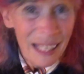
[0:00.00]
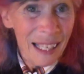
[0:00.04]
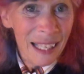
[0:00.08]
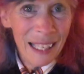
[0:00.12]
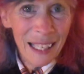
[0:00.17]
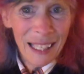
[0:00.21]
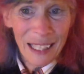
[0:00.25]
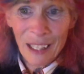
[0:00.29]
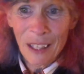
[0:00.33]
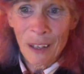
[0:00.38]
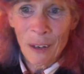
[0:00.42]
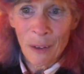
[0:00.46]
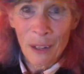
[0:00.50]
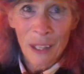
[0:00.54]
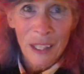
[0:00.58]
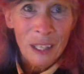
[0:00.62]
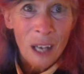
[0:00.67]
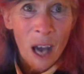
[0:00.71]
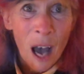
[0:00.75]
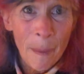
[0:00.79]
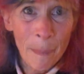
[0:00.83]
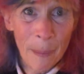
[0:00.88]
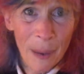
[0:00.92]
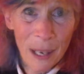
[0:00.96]
you know the
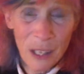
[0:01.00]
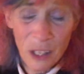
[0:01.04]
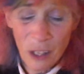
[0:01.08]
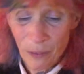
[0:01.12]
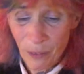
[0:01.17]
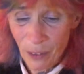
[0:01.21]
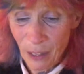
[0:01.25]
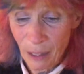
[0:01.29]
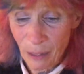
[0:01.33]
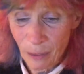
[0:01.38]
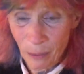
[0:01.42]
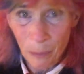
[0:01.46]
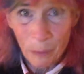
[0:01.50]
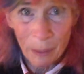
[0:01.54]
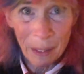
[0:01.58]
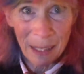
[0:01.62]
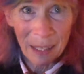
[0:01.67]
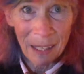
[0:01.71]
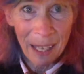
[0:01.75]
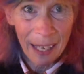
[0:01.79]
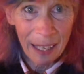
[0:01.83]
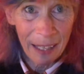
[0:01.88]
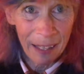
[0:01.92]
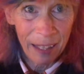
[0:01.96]
top edge of it was
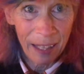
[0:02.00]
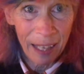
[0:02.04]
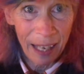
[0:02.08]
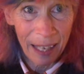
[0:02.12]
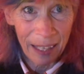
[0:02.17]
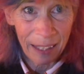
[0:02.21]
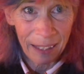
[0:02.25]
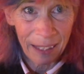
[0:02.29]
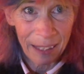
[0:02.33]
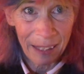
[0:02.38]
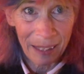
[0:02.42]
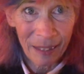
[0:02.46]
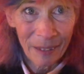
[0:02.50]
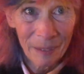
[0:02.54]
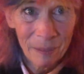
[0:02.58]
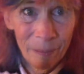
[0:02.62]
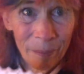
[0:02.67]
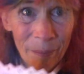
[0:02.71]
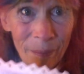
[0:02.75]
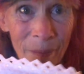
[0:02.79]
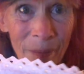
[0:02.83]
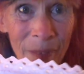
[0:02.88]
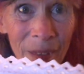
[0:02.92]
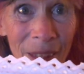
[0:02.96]
like this,
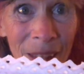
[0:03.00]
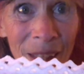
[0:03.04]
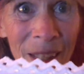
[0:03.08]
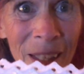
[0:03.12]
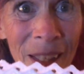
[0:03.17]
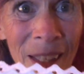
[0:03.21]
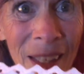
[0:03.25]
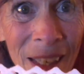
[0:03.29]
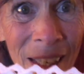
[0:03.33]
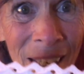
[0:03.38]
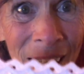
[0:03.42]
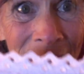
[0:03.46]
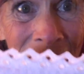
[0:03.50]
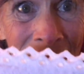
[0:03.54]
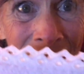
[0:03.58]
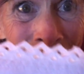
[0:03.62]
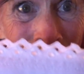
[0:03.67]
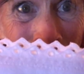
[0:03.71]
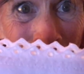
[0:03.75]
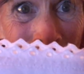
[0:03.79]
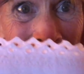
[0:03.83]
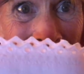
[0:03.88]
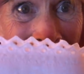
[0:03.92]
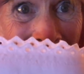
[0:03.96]
and
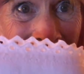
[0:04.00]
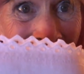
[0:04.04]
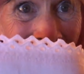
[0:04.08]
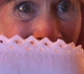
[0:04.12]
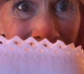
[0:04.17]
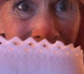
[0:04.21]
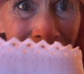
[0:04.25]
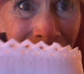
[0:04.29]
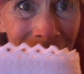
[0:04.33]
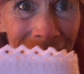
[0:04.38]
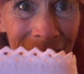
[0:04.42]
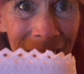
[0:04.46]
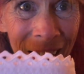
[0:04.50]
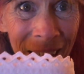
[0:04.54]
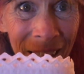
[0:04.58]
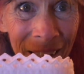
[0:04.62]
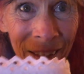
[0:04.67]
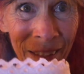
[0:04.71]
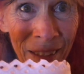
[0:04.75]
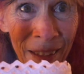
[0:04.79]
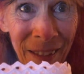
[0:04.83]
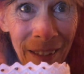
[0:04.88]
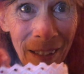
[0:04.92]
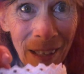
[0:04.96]
which I had
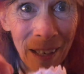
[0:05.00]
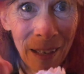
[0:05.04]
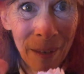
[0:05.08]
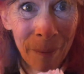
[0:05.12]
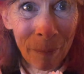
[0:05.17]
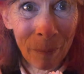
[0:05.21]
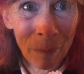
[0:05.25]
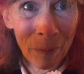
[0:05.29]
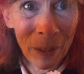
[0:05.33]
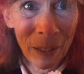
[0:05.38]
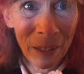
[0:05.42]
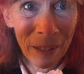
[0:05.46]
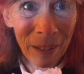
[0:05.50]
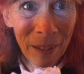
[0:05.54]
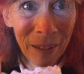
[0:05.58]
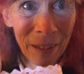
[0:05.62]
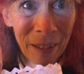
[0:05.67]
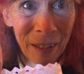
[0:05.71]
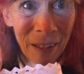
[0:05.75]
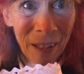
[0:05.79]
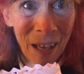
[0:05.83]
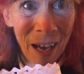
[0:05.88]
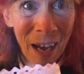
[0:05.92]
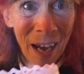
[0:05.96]
done with a
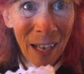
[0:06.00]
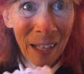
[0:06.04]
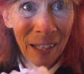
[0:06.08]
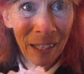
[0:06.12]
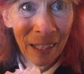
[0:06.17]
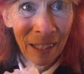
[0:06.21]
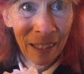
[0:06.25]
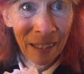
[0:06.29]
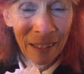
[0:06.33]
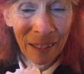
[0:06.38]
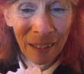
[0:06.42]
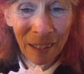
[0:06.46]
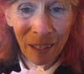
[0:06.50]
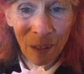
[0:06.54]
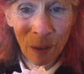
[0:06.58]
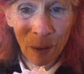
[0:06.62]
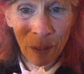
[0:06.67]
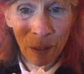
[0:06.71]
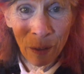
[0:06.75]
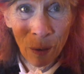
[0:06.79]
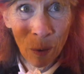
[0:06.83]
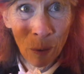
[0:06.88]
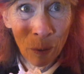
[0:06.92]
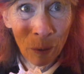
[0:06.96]
little eyelet,
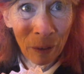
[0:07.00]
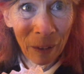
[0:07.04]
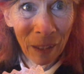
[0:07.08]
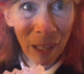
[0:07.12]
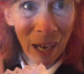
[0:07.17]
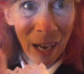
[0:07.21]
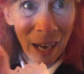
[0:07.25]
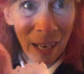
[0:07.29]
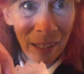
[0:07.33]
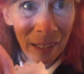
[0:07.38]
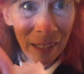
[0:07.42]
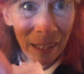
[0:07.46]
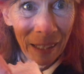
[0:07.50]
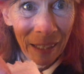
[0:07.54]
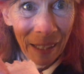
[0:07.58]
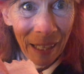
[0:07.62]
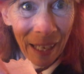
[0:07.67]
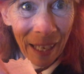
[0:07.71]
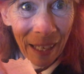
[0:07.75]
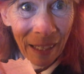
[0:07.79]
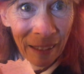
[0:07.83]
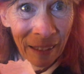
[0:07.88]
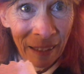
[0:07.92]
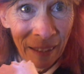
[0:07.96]
an old eyelet,
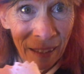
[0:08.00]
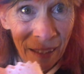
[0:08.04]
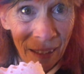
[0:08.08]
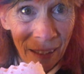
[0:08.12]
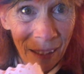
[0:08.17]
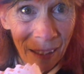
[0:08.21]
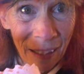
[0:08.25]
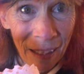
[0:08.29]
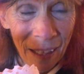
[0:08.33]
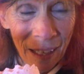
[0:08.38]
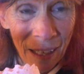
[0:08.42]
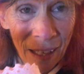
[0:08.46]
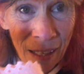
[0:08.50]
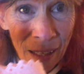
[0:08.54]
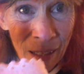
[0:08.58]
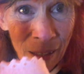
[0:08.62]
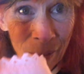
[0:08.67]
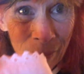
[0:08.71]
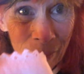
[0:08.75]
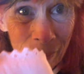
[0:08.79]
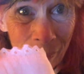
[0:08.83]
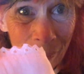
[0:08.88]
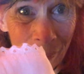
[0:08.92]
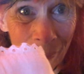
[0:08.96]
and
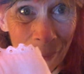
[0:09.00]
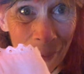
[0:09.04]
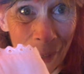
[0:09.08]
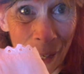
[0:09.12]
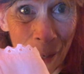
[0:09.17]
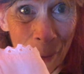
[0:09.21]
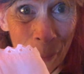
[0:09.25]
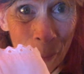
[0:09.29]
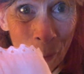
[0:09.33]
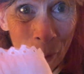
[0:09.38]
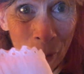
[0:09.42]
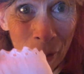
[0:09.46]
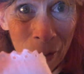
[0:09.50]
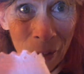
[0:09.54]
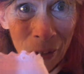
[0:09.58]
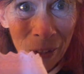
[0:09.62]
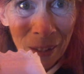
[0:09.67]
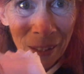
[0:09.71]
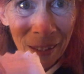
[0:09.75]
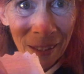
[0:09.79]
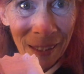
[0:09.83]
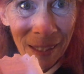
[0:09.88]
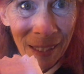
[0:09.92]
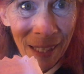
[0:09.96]
an embroidered
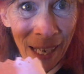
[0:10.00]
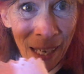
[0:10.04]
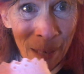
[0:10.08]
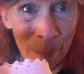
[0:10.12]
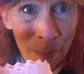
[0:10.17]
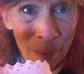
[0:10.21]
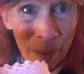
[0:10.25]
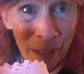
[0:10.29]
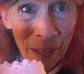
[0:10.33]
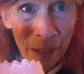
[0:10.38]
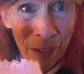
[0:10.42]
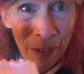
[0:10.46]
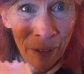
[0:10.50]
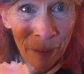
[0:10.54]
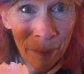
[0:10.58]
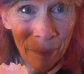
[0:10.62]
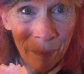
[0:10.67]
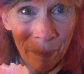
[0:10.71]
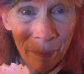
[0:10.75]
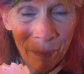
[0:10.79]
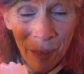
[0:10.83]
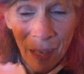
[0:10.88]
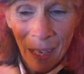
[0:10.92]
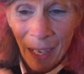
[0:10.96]
tape here,
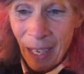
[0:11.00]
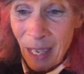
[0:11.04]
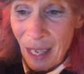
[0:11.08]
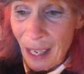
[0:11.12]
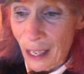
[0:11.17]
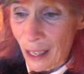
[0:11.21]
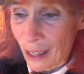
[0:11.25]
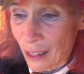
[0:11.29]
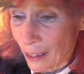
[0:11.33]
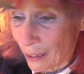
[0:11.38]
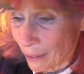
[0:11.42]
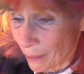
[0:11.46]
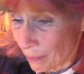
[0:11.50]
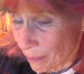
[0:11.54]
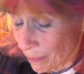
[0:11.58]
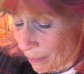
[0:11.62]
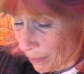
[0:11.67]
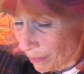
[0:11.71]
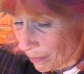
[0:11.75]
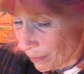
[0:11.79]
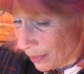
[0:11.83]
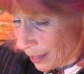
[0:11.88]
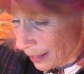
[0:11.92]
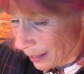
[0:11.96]

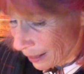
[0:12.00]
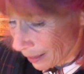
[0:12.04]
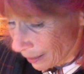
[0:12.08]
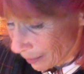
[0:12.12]
like